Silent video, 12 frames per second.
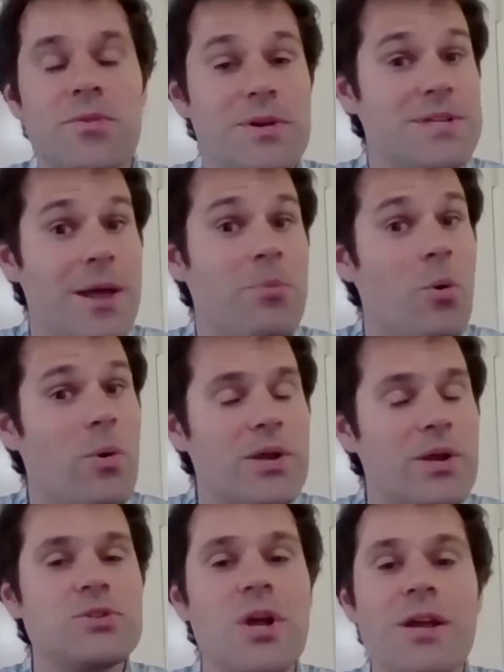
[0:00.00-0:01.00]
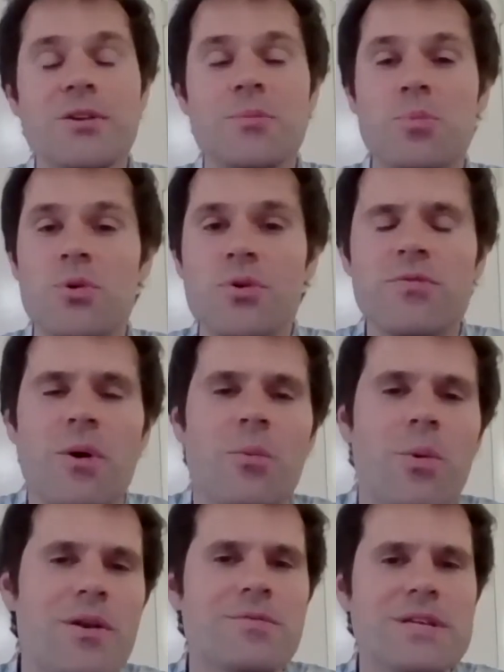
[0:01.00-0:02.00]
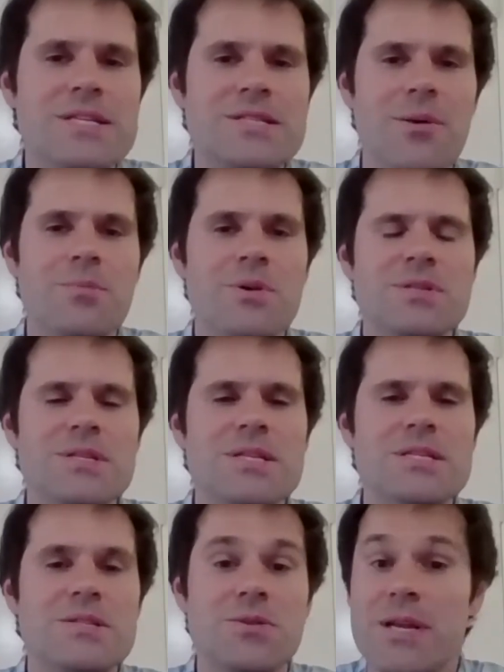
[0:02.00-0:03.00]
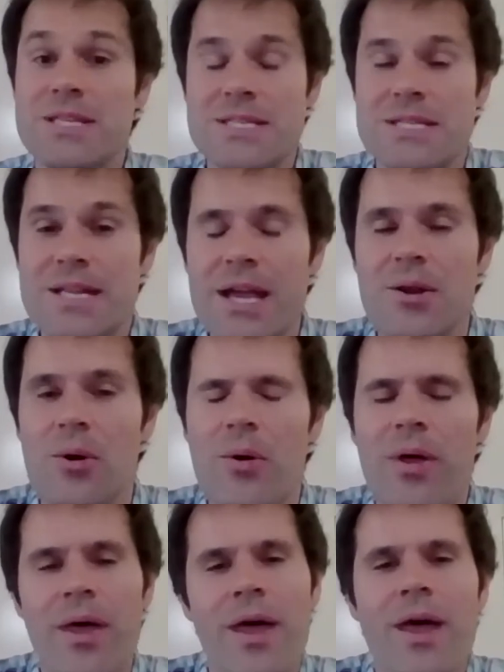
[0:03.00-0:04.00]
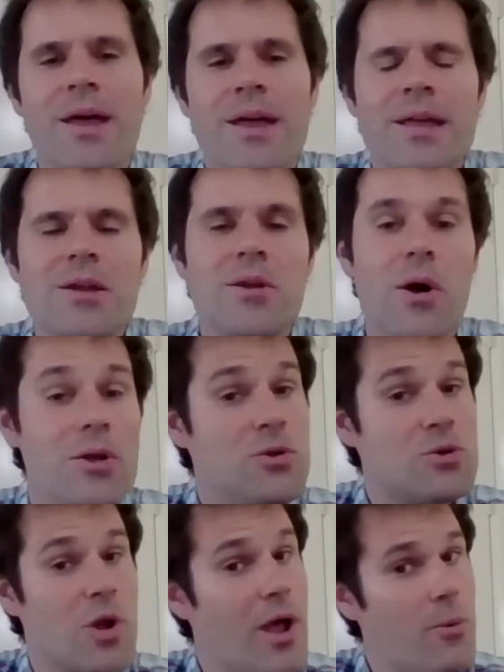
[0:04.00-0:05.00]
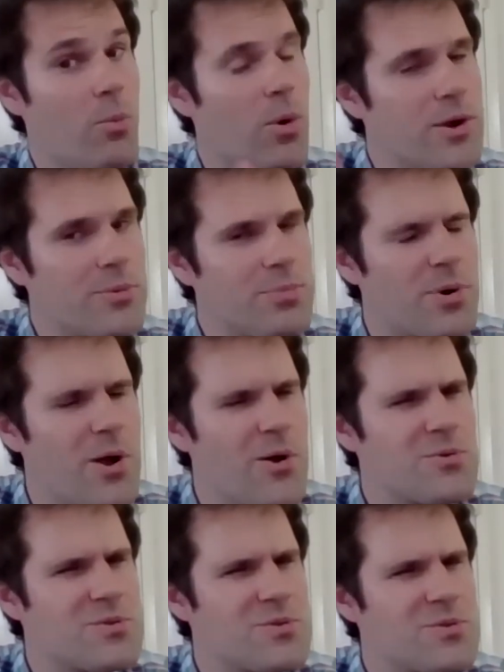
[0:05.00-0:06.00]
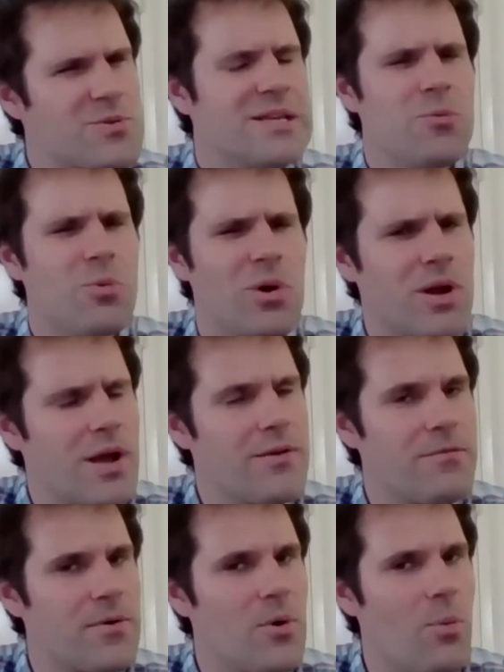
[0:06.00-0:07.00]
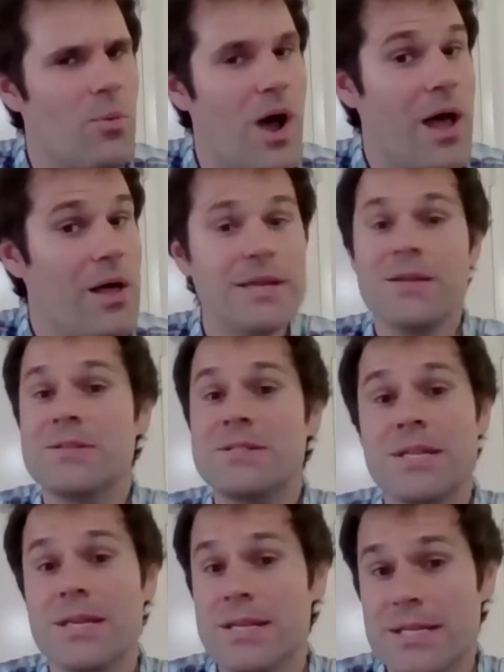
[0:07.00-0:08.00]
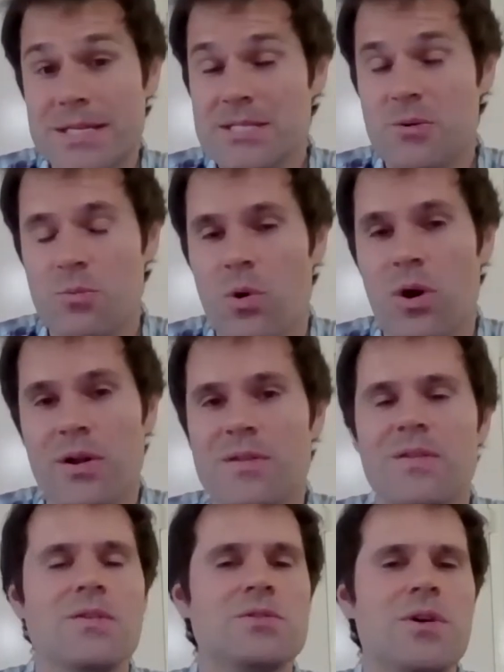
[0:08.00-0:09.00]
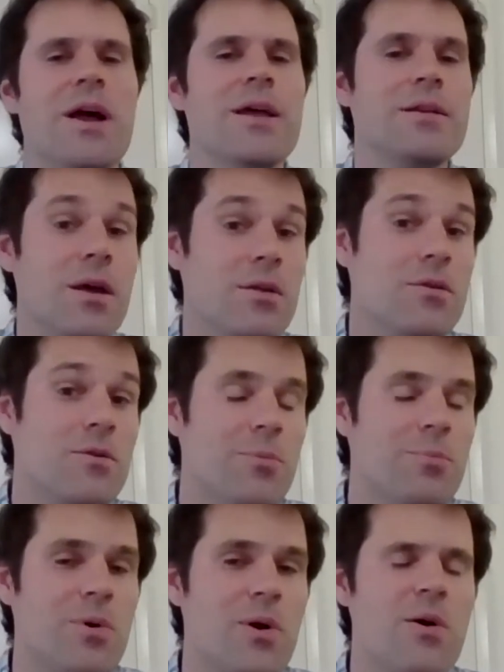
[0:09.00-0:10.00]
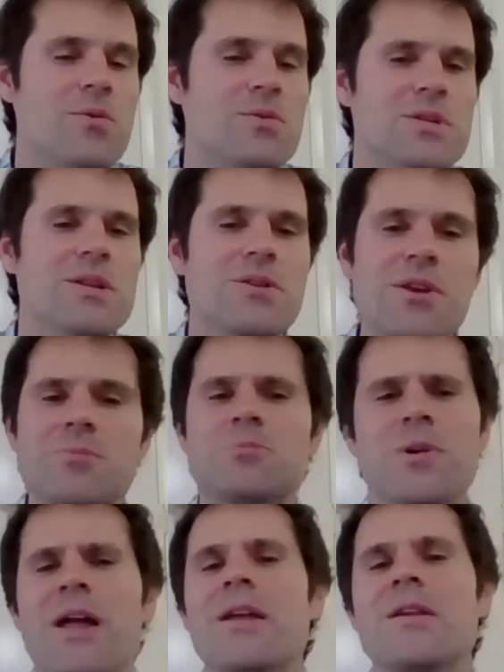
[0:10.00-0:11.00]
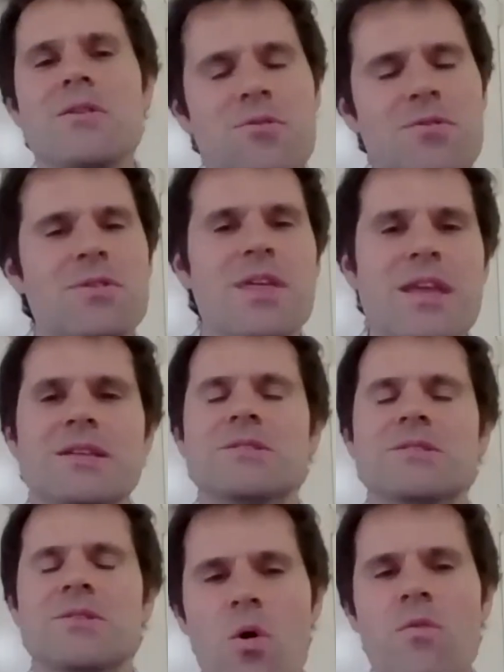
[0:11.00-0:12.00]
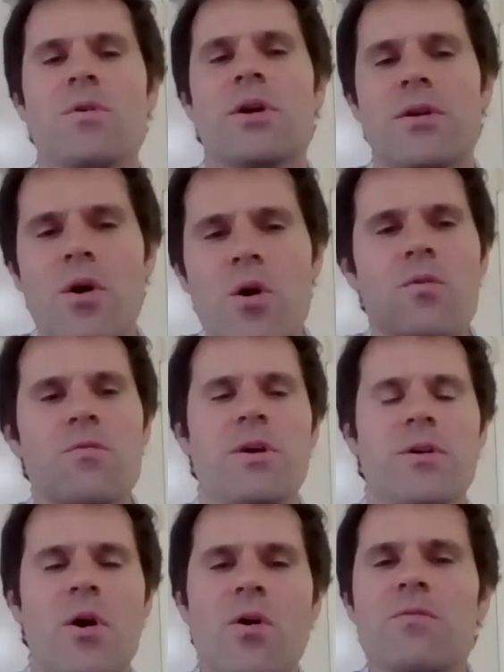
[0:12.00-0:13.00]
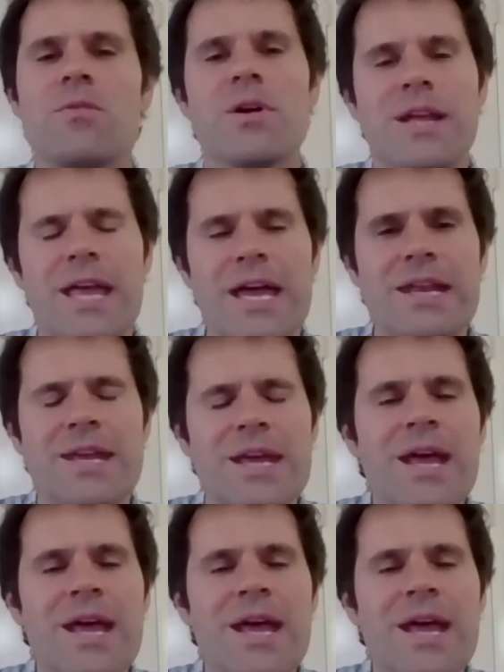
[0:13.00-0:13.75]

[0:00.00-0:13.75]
example, when you're trying to prove that one of these numbers is transcendental, you know, you try one approach and you work on it for a while and you see that it doesn't work. So you try another approach and you keep trying new things over and over and over again.